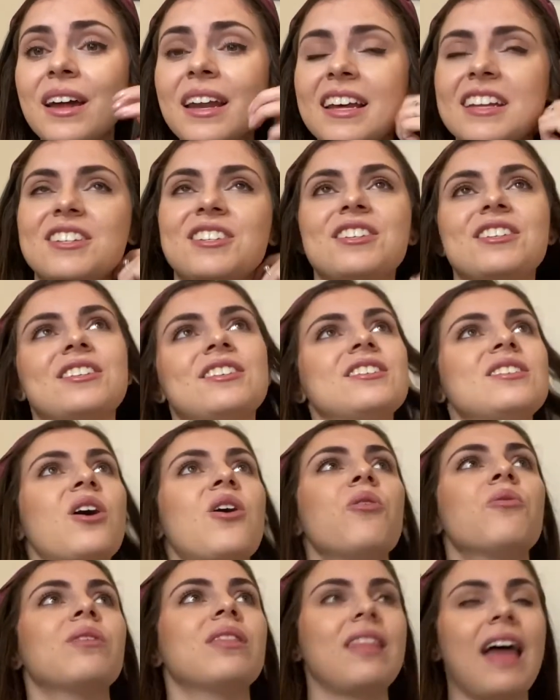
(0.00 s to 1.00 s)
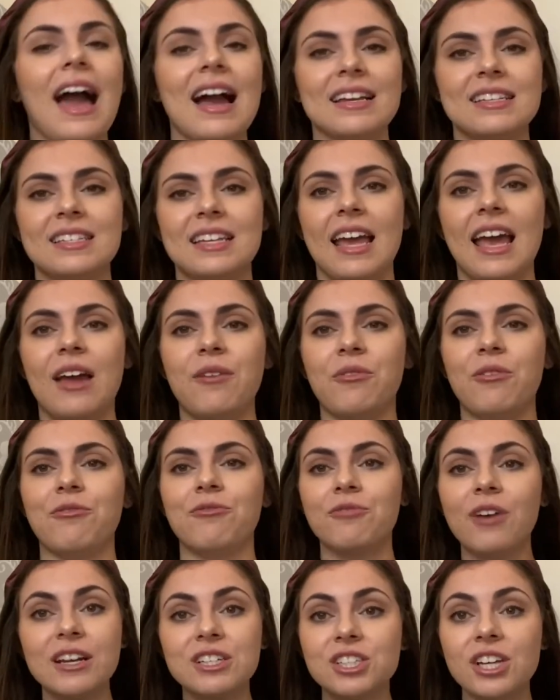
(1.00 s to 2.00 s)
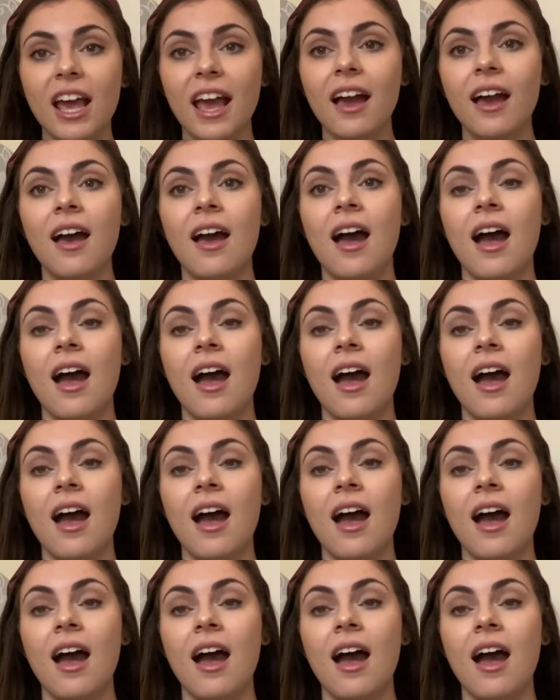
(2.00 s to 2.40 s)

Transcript: It's just so relaxing and refreshing.